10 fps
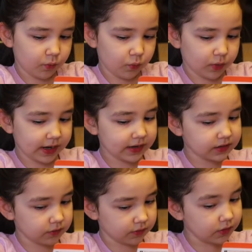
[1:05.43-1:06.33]
Wait
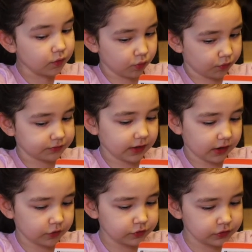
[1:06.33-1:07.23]
until it cools
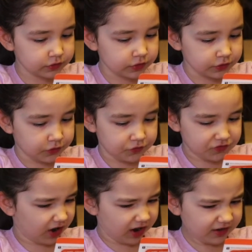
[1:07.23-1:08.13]
down. Do
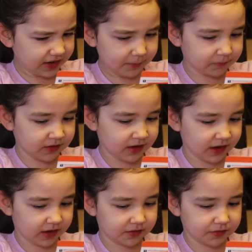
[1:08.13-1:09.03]
not attempt to
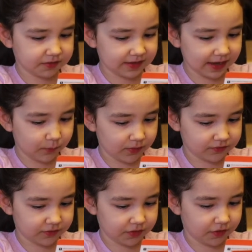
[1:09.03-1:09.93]

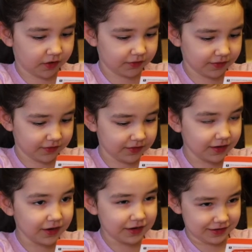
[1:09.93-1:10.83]
extinguish the solid.
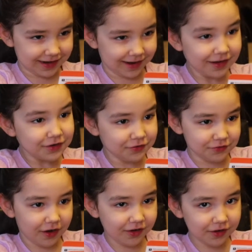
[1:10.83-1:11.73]
Do
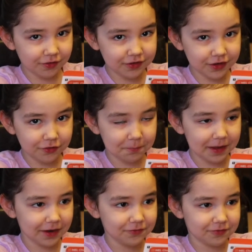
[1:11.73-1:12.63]
not go to your
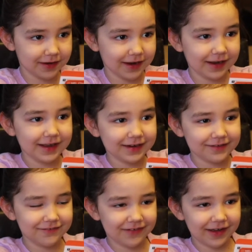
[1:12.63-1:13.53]
pantry and get
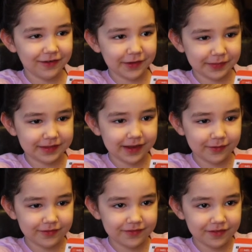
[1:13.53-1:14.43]
the fire
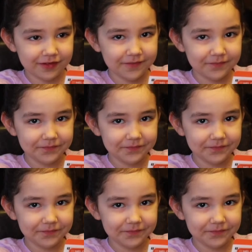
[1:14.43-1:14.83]
extinguisher.